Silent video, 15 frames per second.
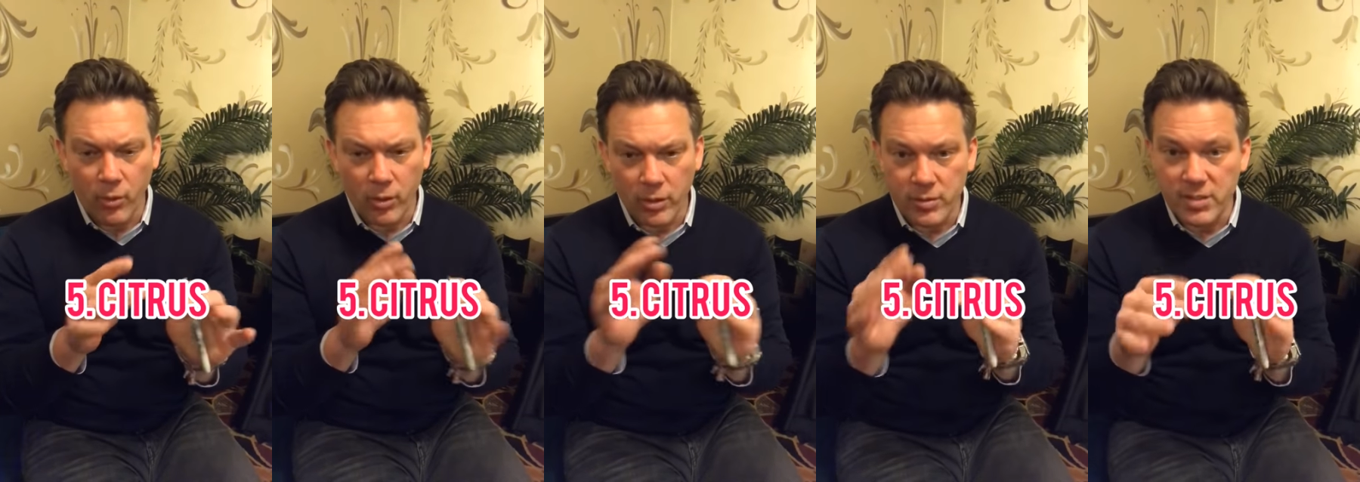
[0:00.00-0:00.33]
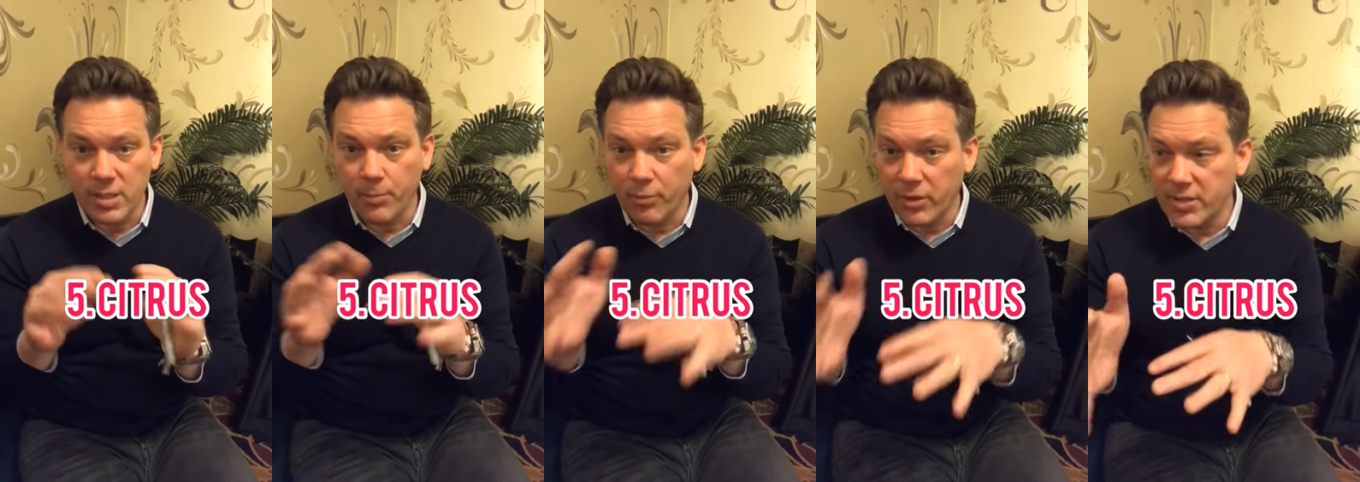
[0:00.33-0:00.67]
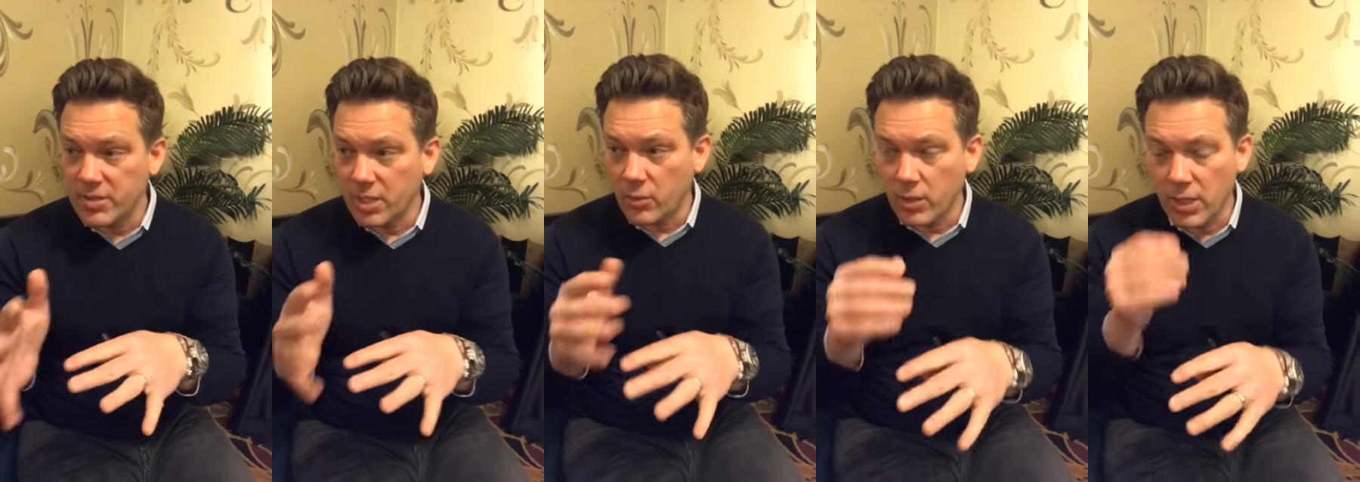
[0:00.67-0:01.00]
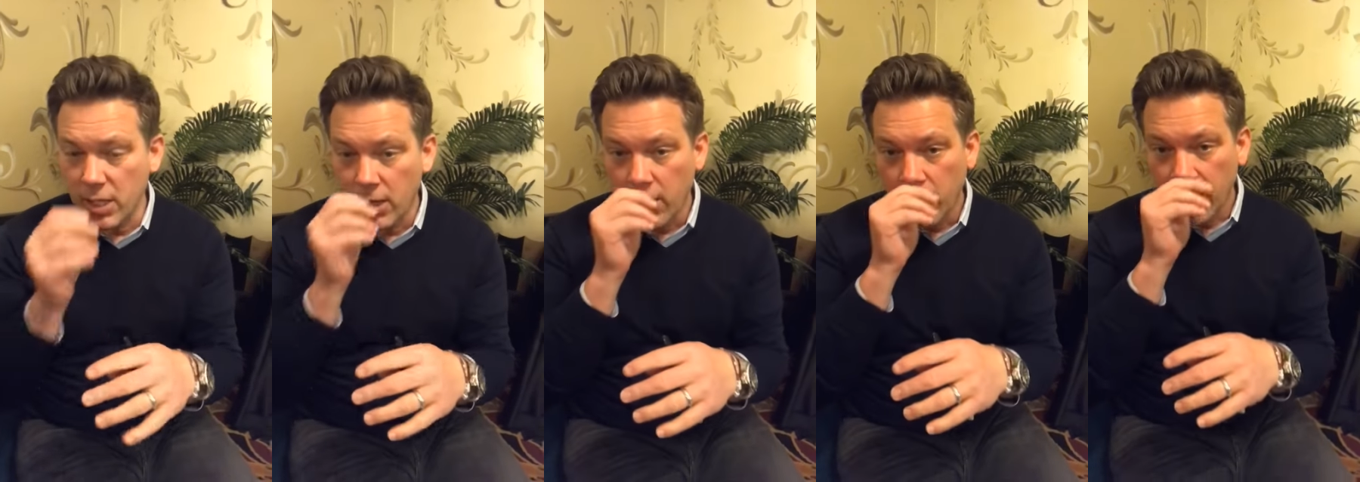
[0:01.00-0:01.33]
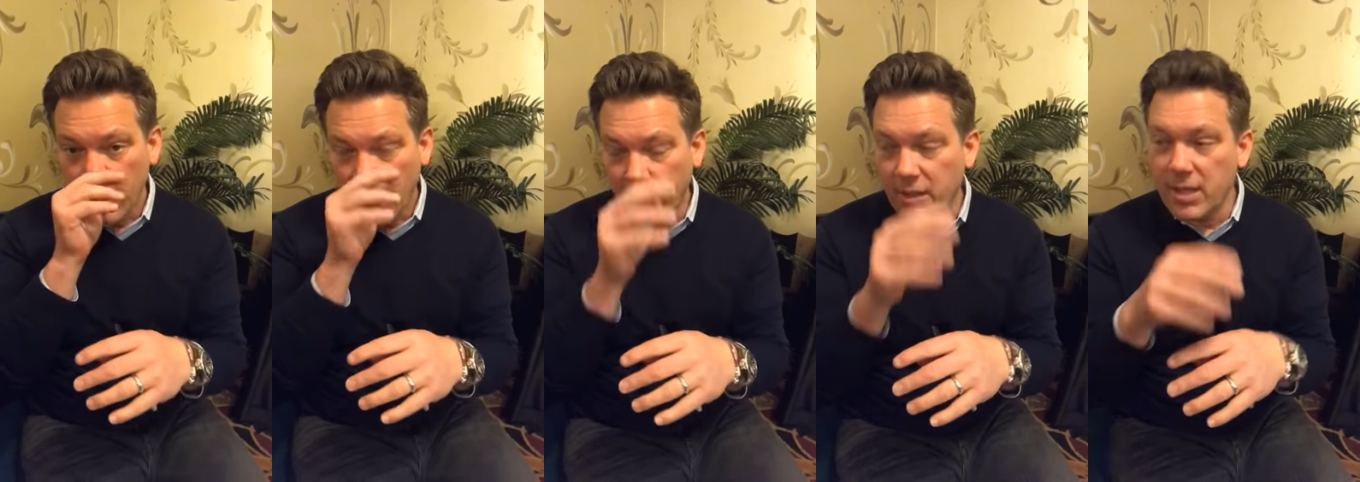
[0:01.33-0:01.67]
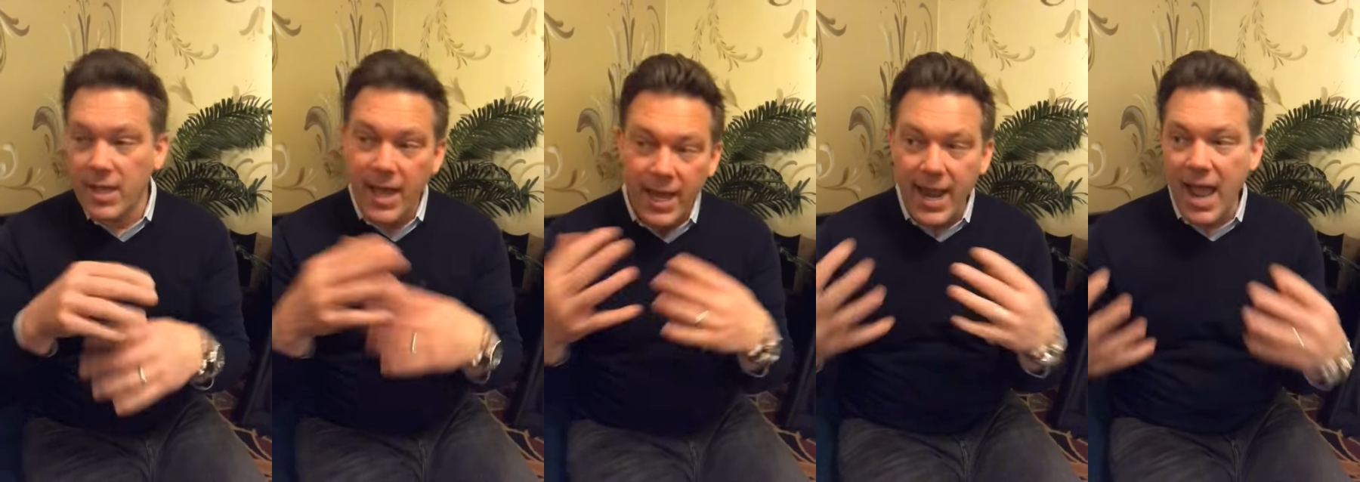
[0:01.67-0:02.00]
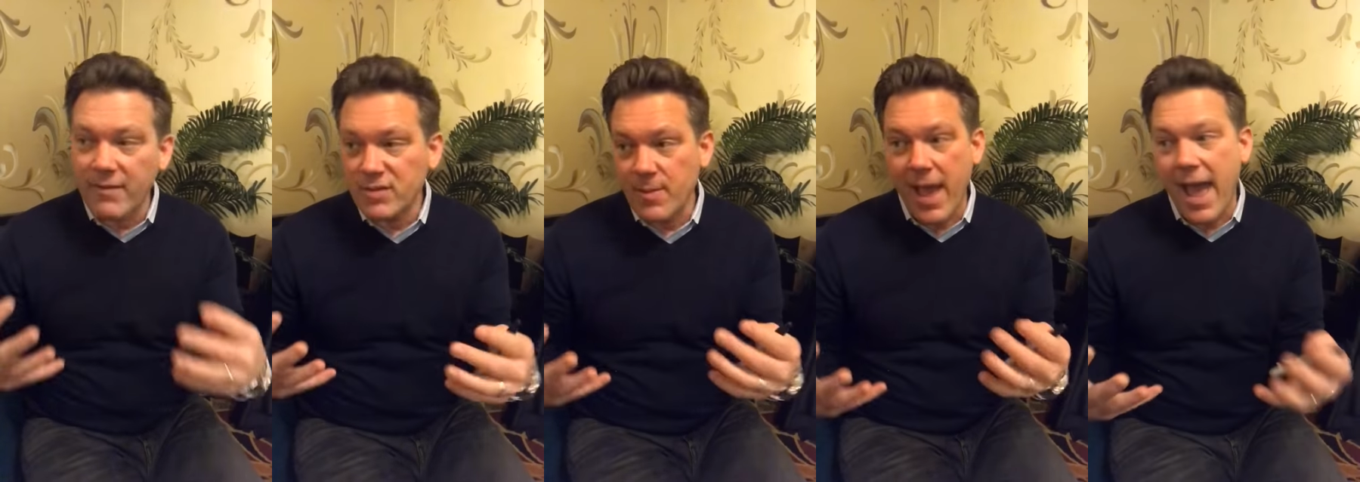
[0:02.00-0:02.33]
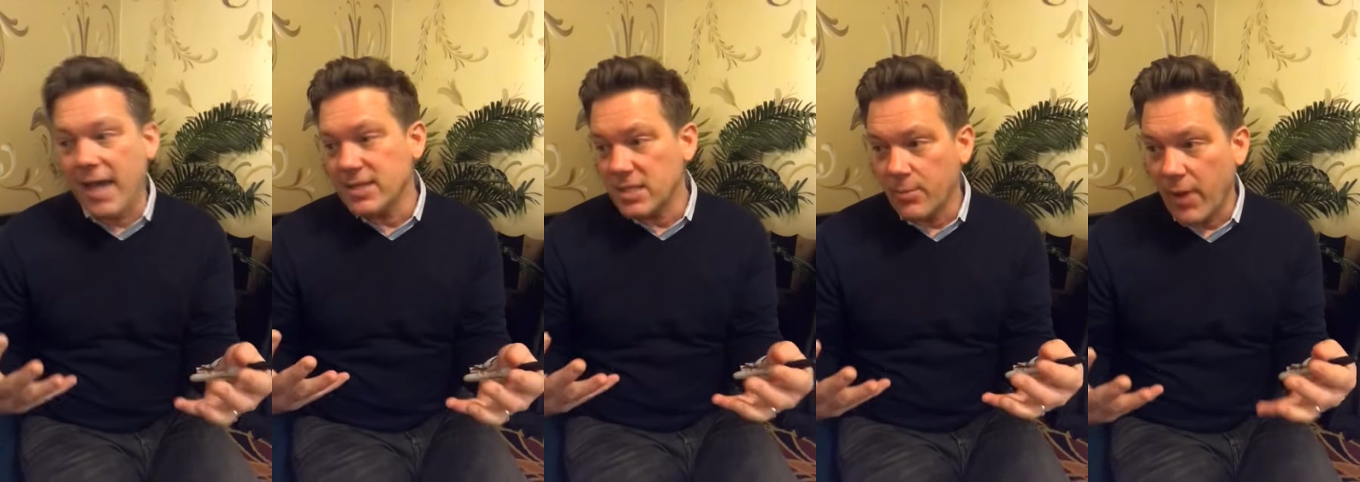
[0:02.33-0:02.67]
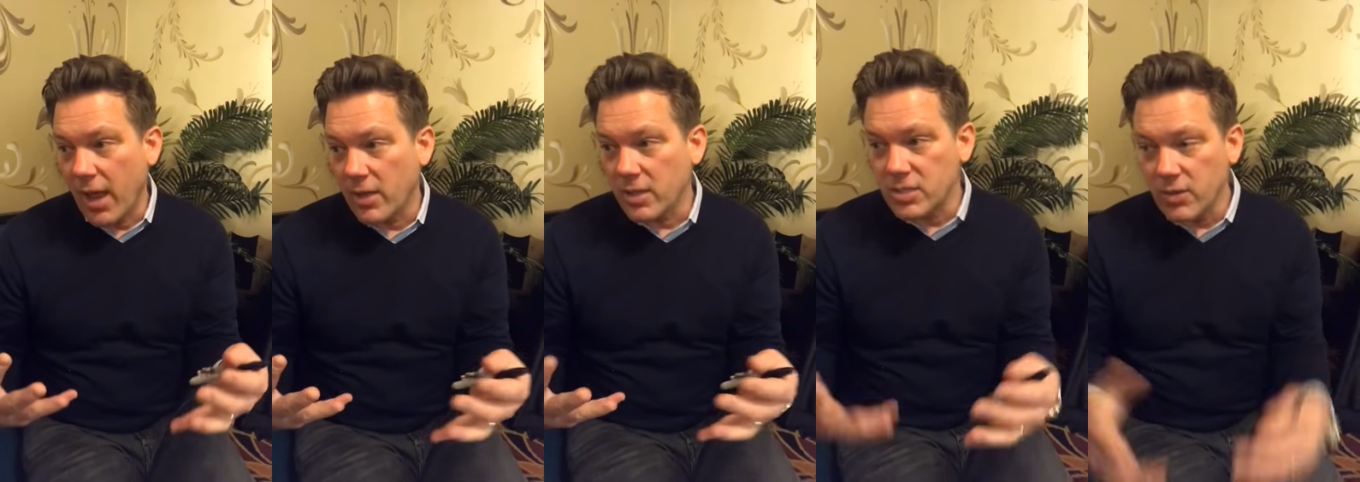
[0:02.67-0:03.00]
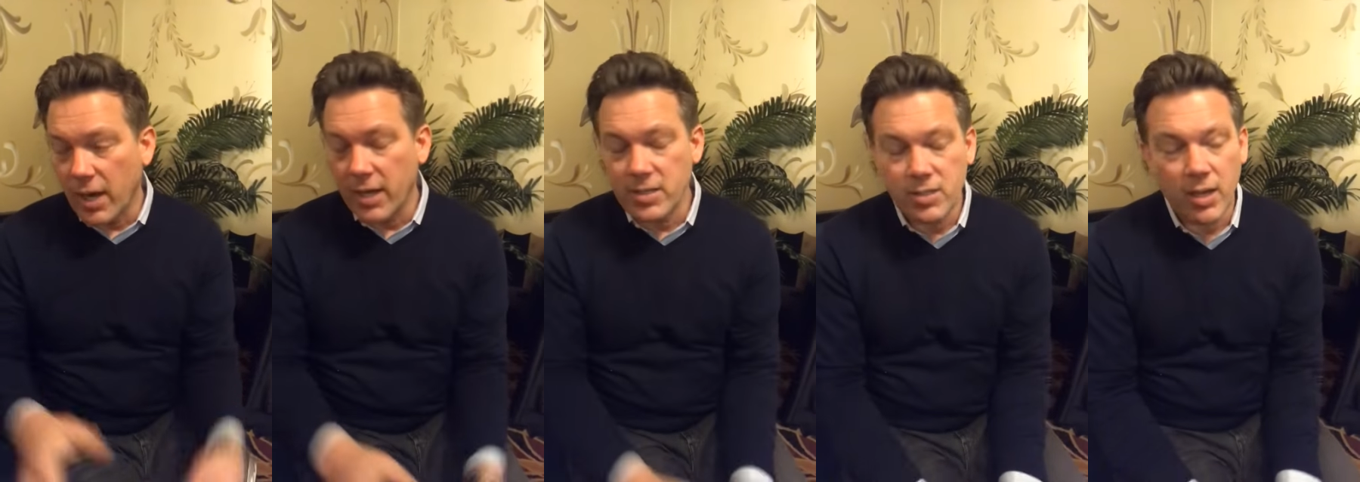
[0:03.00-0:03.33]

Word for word: or simplistic with it. I think you gotta have some acid balance, right?